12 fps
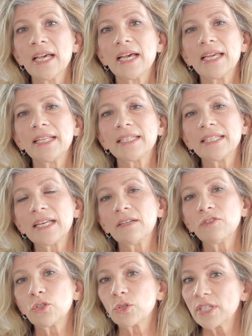instead
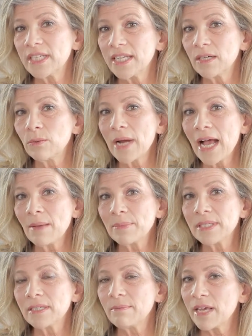of tortilla
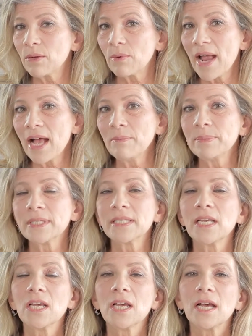wraps to make wraps,
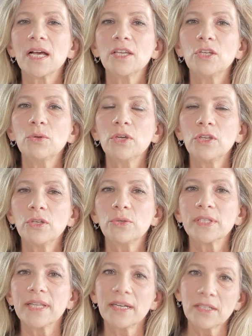you can
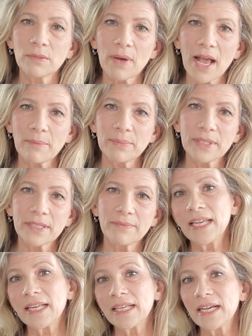use lettuce wraps.
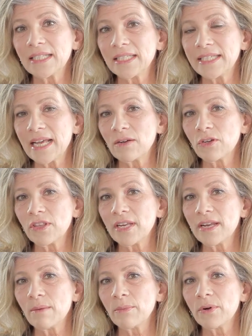It cuts down on the
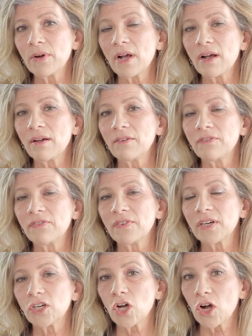number of
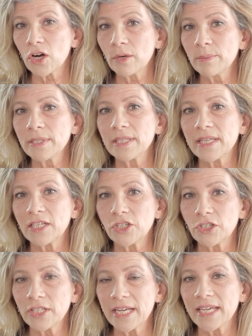carbs that
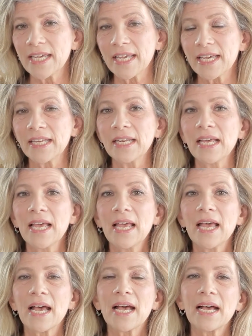you're taking in.
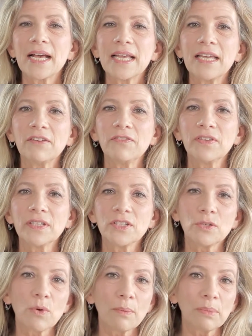It fills
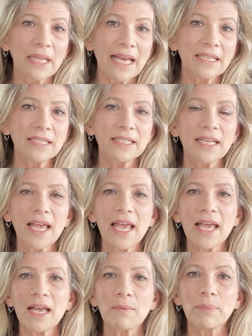you up less,
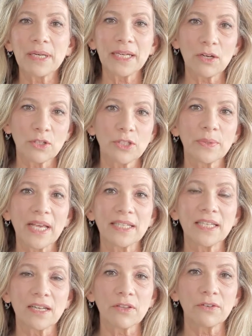but it also
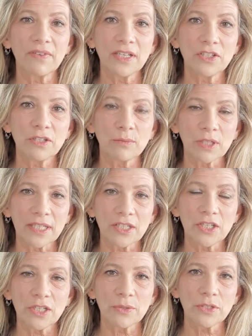gets another vegetable
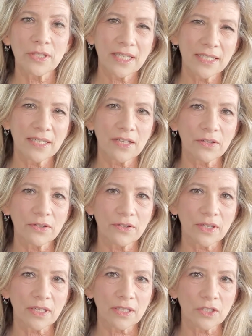into you. So that's another
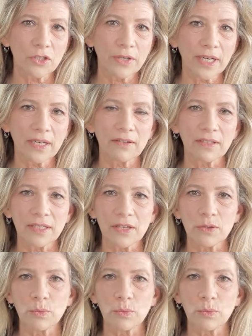trick, another